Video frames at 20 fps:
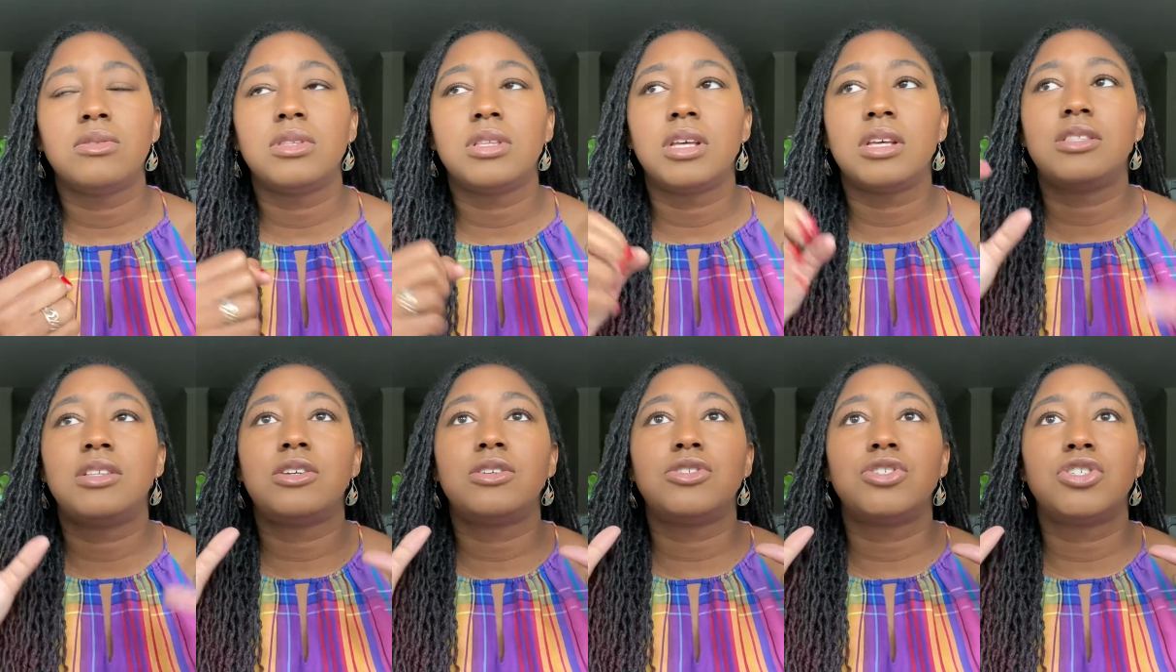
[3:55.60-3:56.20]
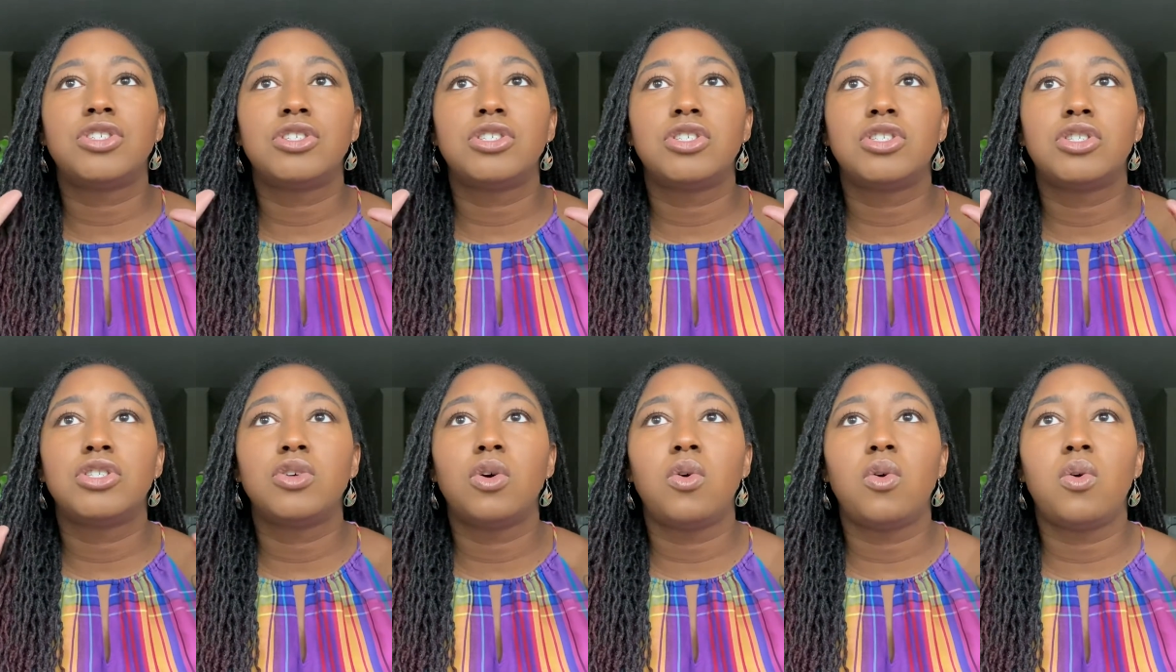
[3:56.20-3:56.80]
there's
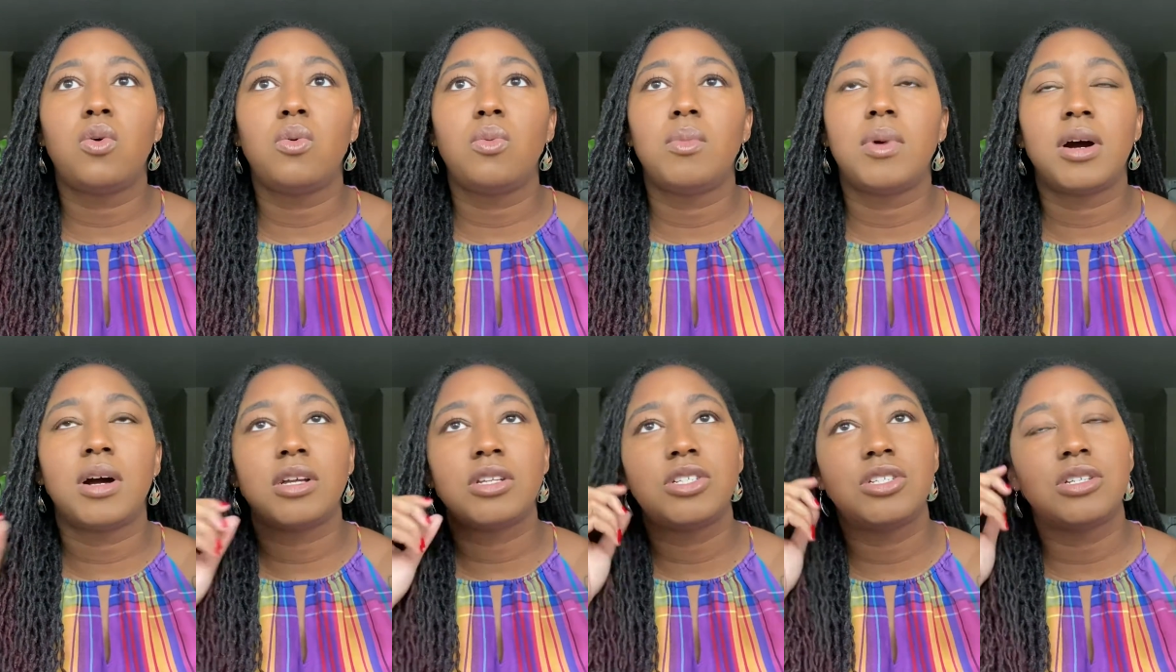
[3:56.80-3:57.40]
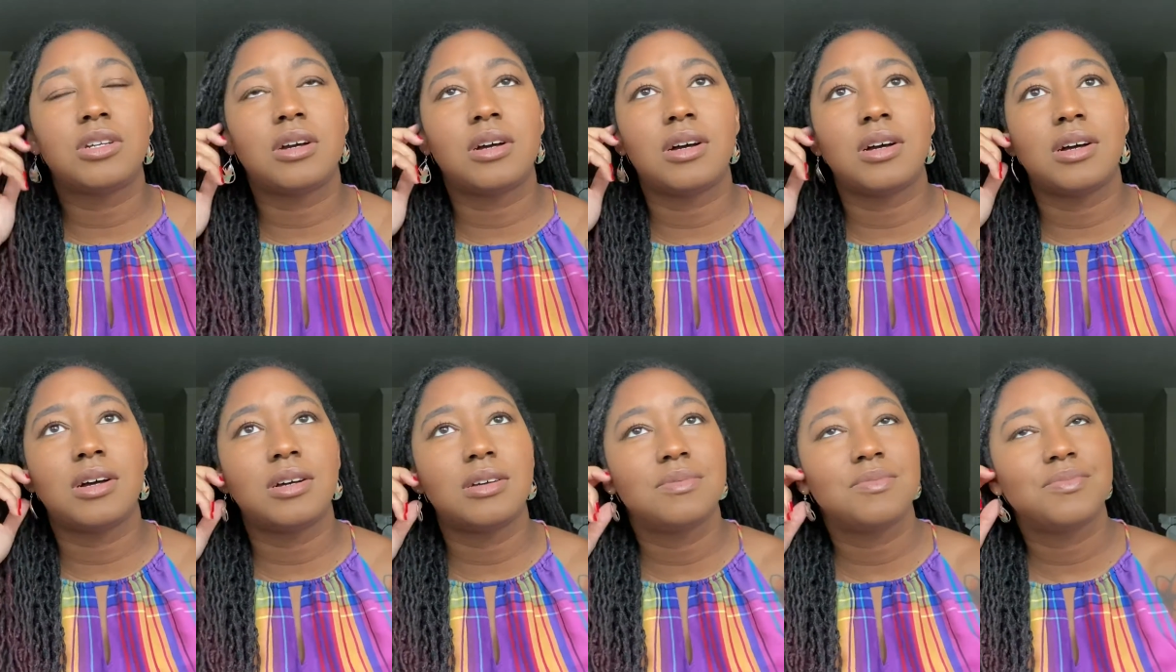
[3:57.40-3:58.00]
just so much
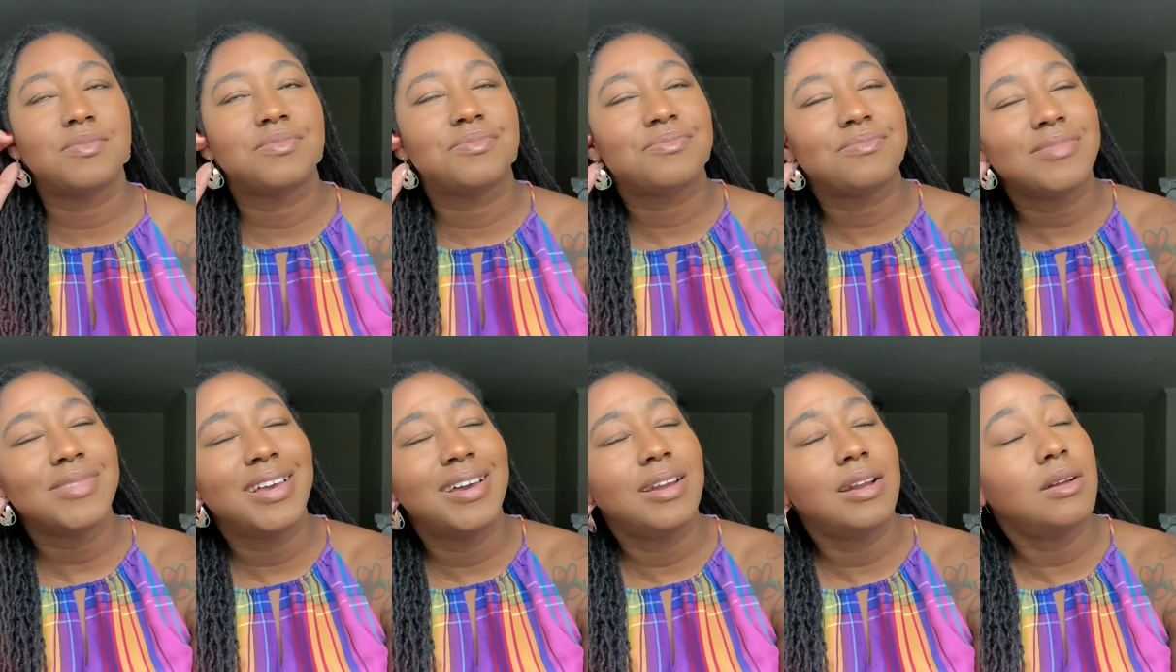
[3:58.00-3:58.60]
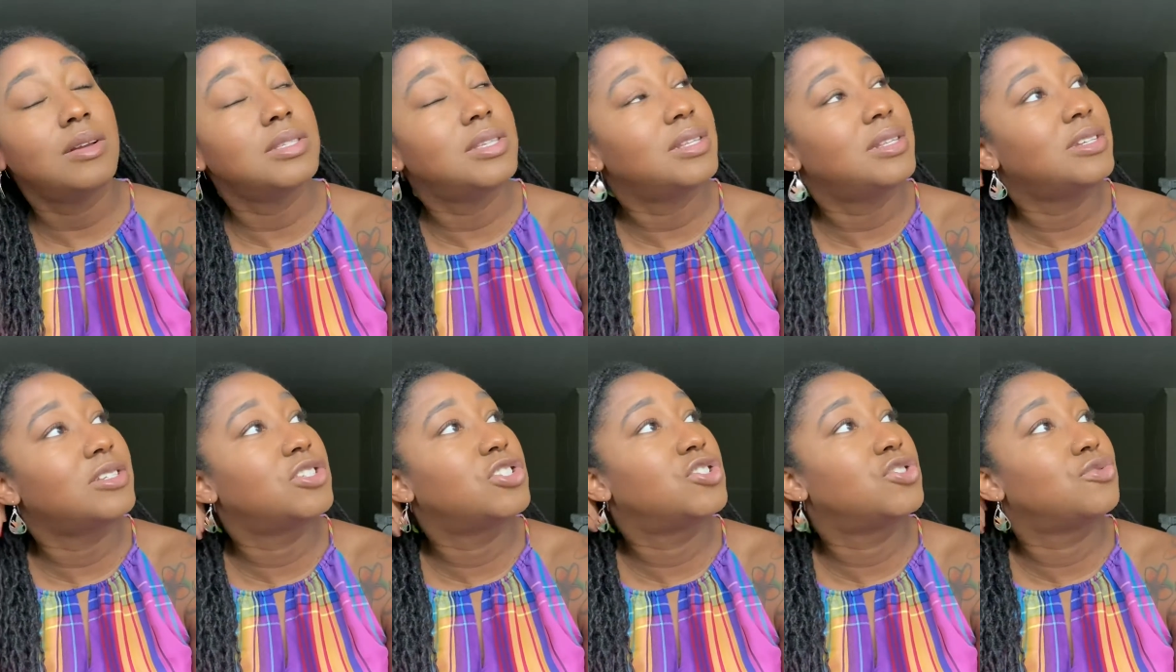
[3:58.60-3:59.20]
I don't want to say
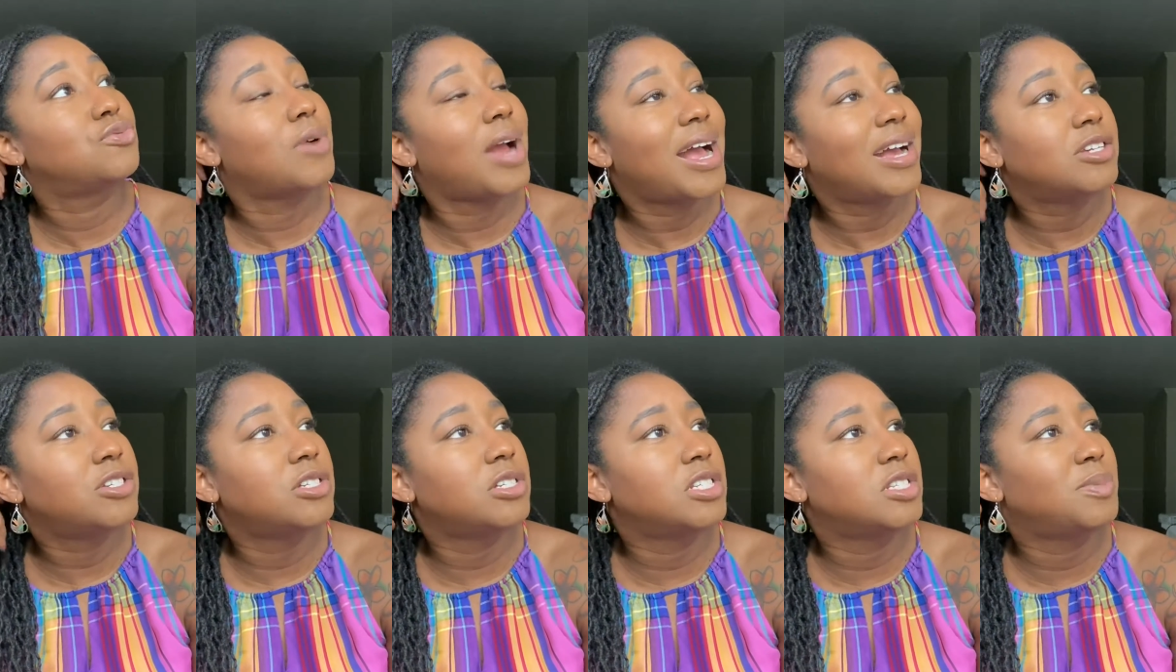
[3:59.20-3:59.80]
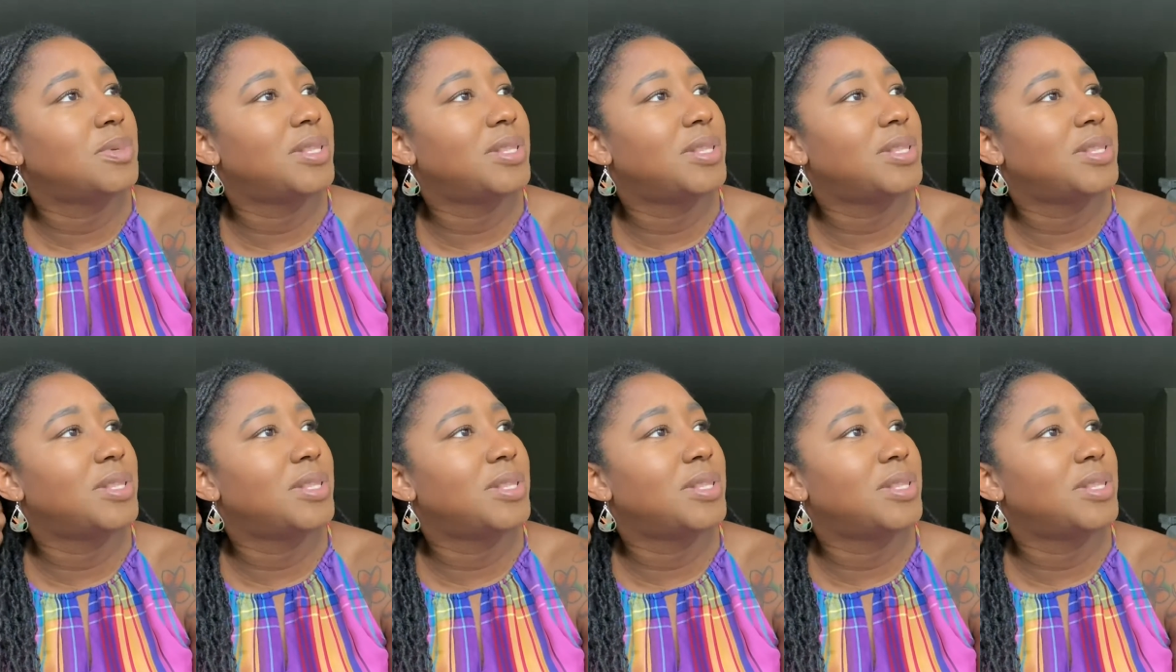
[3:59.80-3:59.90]
distractions, but